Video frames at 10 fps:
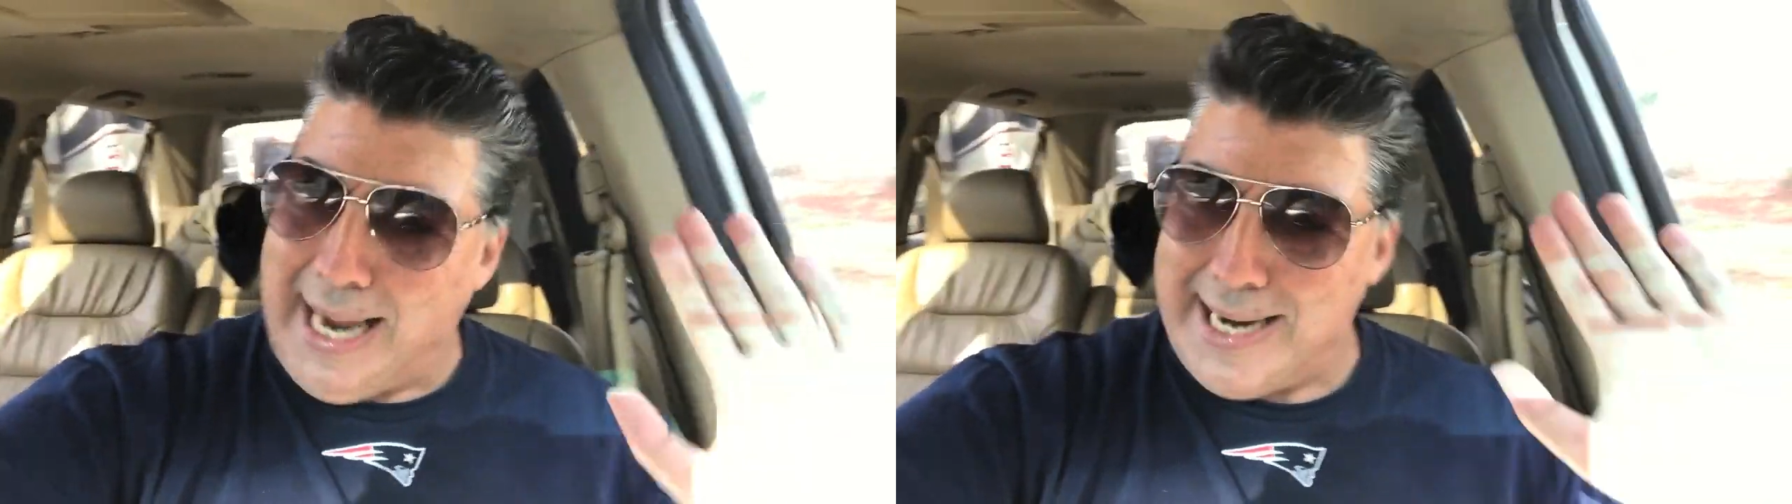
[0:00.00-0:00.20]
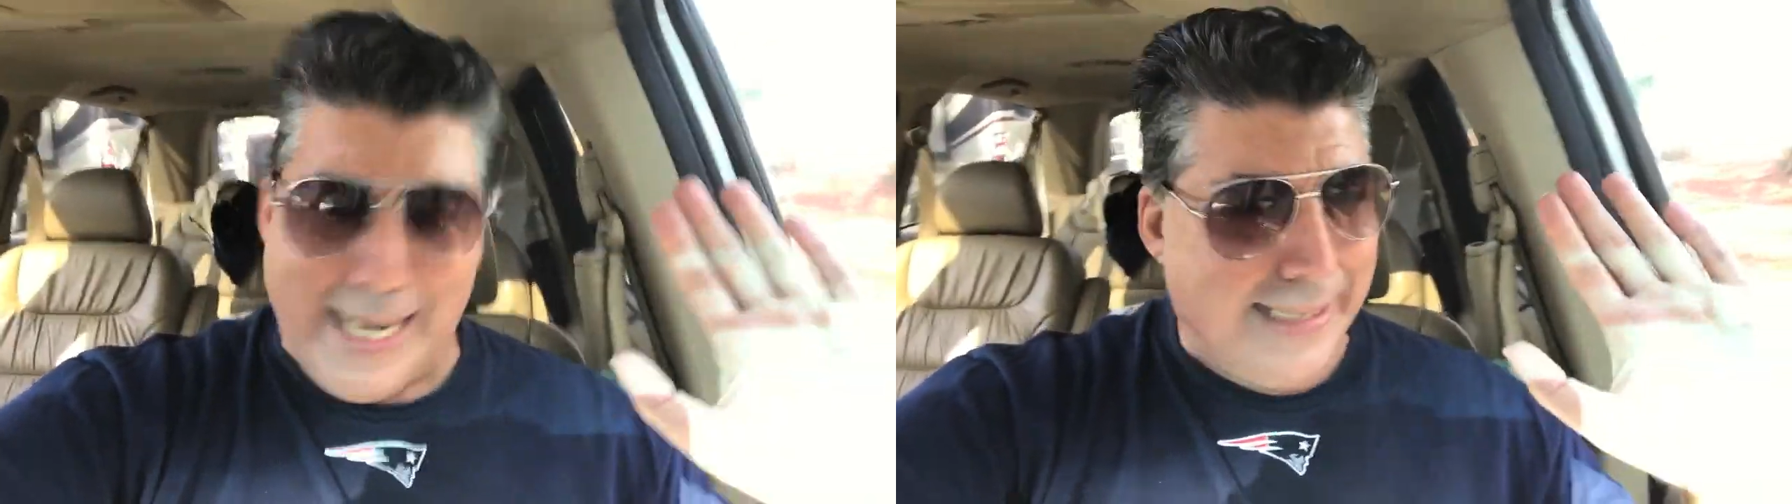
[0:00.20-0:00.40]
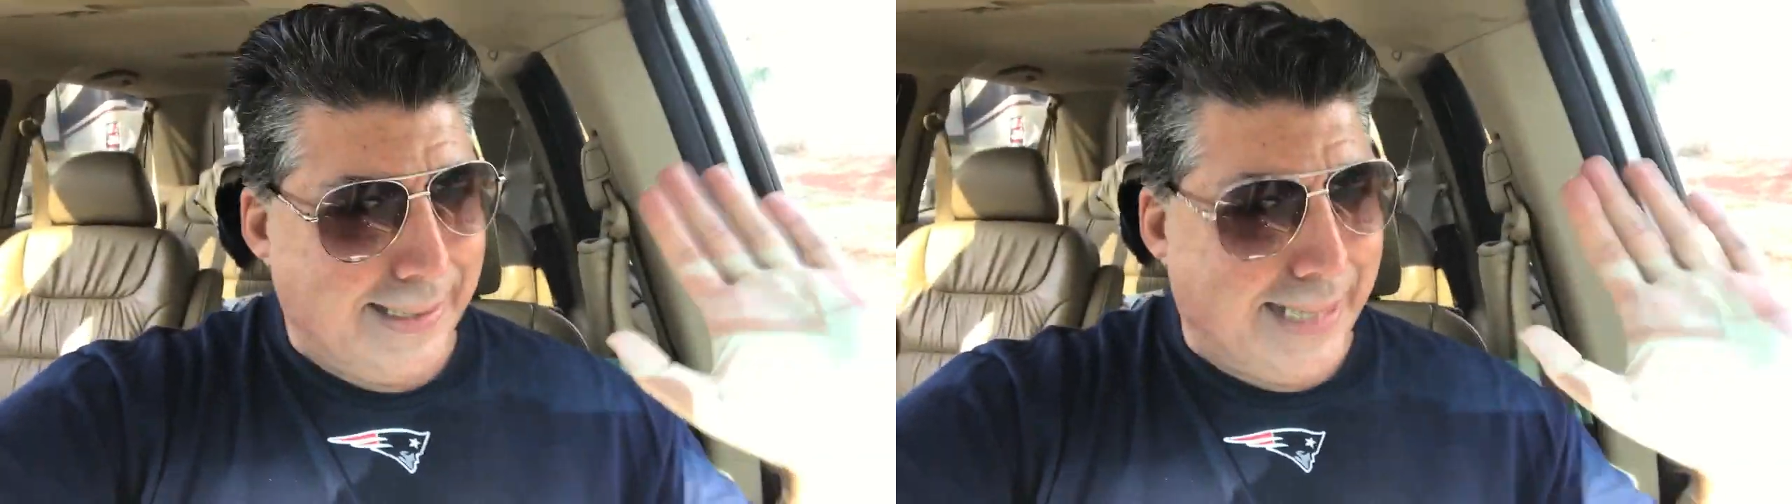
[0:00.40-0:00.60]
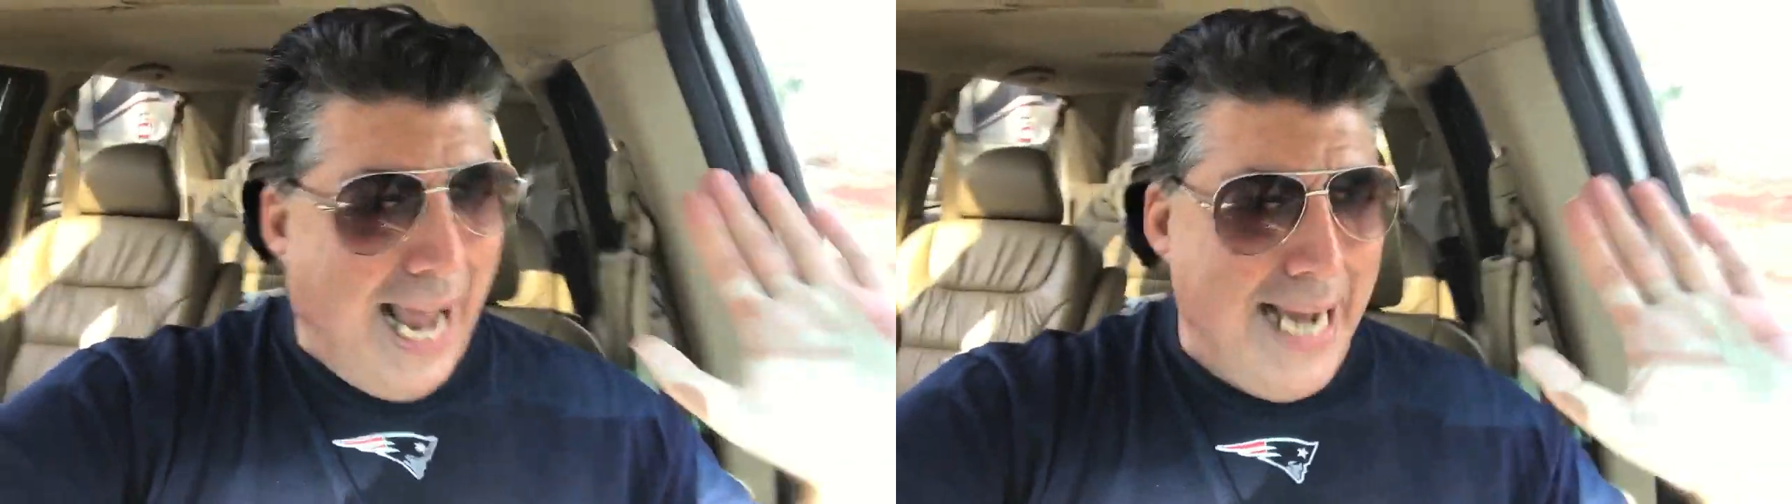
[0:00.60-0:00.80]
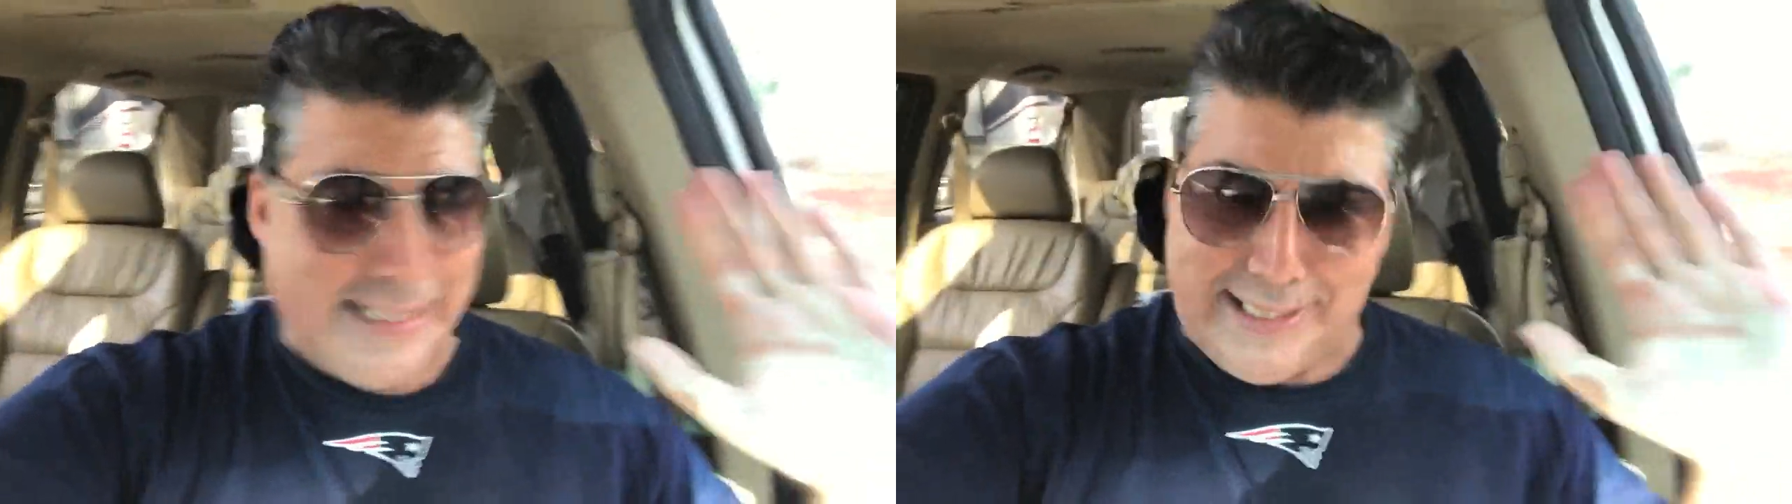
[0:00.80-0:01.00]
Dunkin'
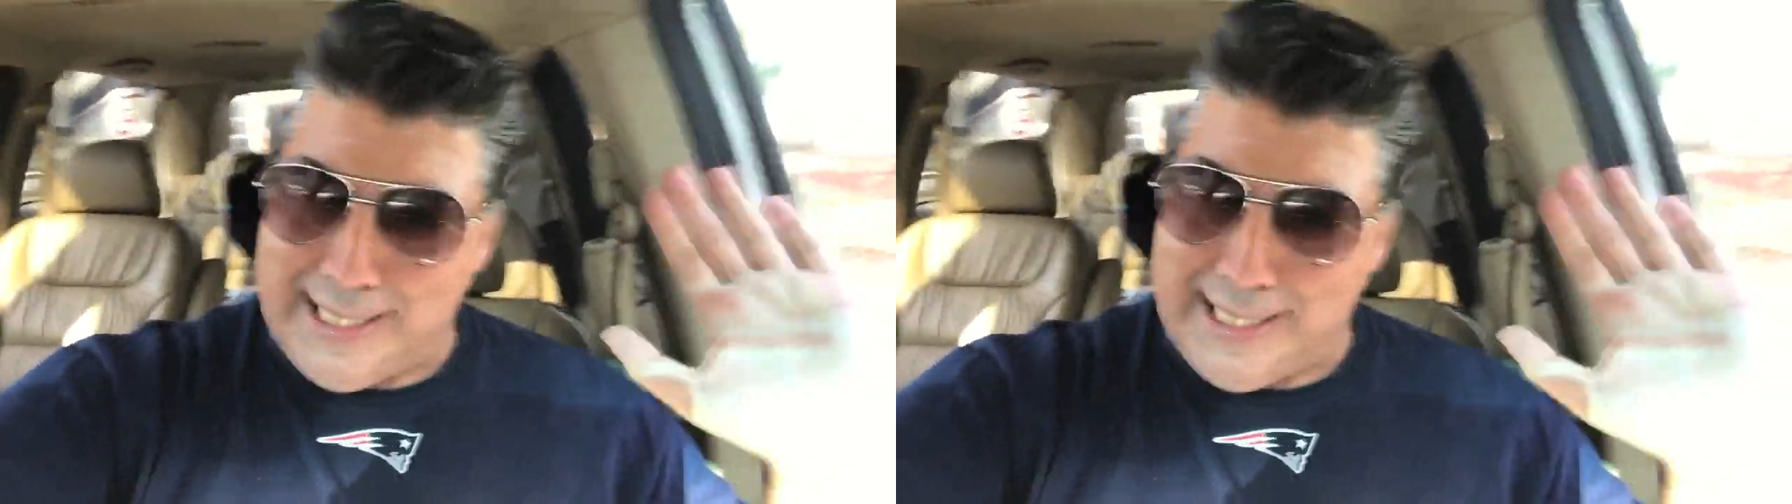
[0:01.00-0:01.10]
Dunks,